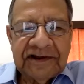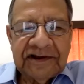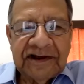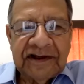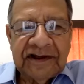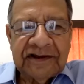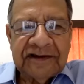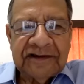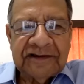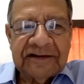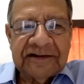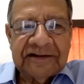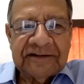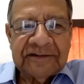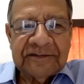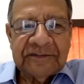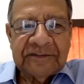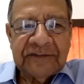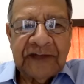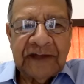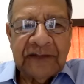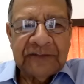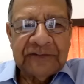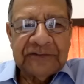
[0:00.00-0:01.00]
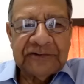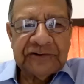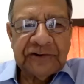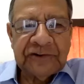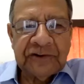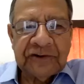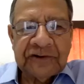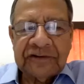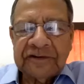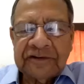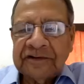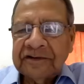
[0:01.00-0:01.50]
and I'm
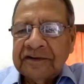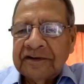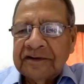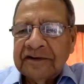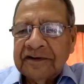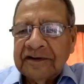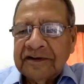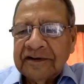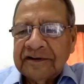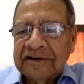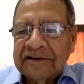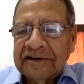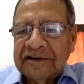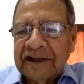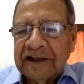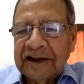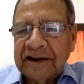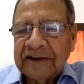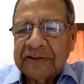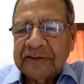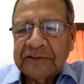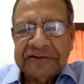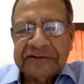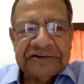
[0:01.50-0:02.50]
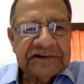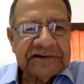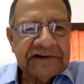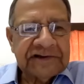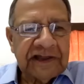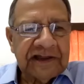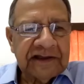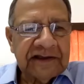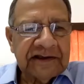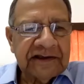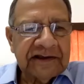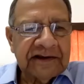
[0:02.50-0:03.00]
sure there are questions.
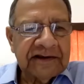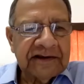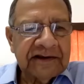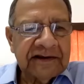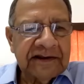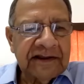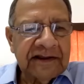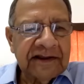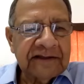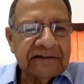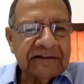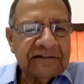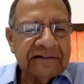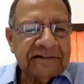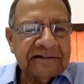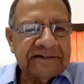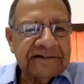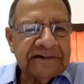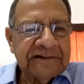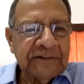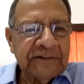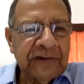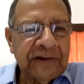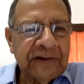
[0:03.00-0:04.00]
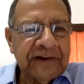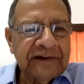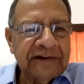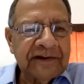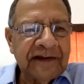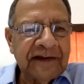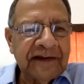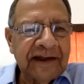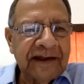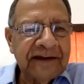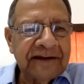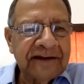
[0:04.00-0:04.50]
I can hear, see one
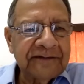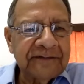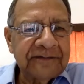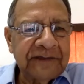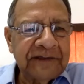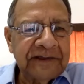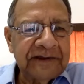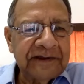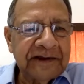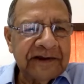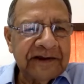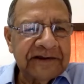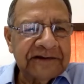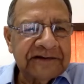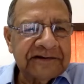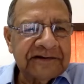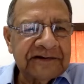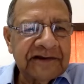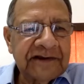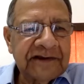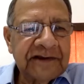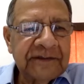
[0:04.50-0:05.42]
hand being raised.